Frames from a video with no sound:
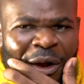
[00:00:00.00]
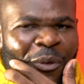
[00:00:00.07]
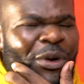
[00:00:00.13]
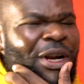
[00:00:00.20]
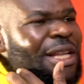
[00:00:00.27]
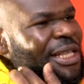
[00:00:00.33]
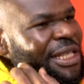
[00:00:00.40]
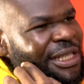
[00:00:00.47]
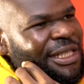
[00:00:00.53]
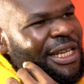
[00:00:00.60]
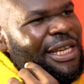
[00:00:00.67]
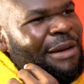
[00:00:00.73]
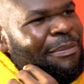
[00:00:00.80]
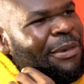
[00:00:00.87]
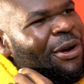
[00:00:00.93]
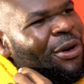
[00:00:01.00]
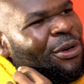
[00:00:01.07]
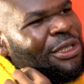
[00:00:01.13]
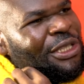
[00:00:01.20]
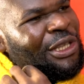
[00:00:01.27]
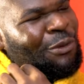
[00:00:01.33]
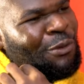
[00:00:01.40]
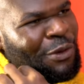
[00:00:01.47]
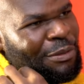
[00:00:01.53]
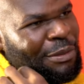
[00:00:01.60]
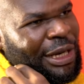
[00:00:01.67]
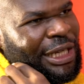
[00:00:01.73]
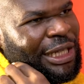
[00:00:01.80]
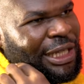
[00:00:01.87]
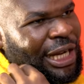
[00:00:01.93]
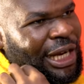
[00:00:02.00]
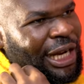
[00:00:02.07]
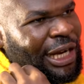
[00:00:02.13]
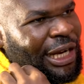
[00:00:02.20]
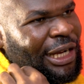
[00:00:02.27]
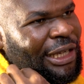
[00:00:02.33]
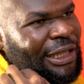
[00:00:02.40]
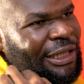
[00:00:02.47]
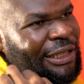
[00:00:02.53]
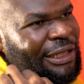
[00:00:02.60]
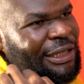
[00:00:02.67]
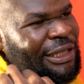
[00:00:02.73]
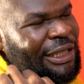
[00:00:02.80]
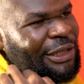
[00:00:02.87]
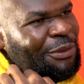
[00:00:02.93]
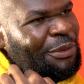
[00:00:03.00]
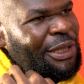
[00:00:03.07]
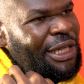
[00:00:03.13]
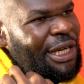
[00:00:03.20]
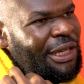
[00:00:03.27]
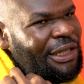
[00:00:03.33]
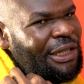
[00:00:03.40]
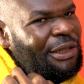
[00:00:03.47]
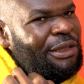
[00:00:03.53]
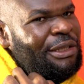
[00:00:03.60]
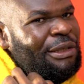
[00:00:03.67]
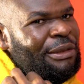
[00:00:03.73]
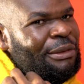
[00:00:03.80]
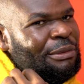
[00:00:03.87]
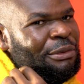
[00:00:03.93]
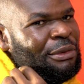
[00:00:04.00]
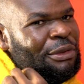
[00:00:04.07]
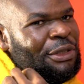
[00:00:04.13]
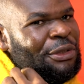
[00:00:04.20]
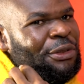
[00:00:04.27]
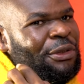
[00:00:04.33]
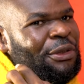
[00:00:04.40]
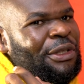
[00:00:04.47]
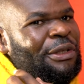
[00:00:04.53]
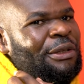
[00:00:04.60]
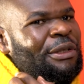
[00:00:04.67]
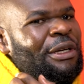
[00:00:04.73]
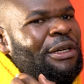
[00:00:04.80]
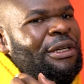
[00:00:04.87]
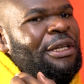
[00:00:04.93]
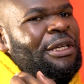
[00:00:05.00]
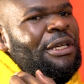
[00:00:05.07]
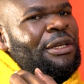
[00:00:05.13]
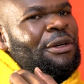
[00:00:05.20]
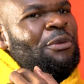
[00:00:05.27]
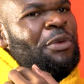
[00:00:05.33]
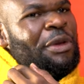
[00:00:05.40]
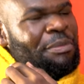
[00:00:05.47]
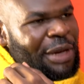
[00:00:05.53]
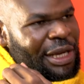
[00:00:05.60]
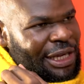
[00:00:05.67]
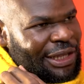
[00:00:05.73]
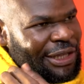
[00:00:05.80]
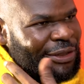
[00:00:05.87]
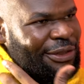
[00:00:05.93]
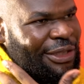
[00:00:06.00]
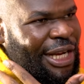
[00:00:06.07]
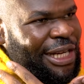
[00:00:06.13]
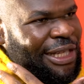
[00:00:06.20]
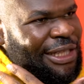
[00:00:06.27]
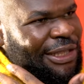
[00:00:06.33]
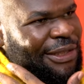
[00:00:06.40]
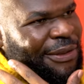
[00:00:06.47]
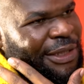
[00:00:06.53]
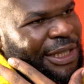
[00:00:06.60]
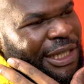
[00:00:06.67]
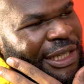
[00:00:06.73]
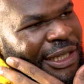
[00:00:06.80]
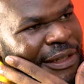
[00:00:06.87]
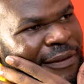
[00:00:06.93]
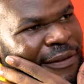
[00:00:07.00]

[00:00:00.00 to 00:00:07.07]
What do they say about the woman uh, that we have the, the you know the uh, women in the society today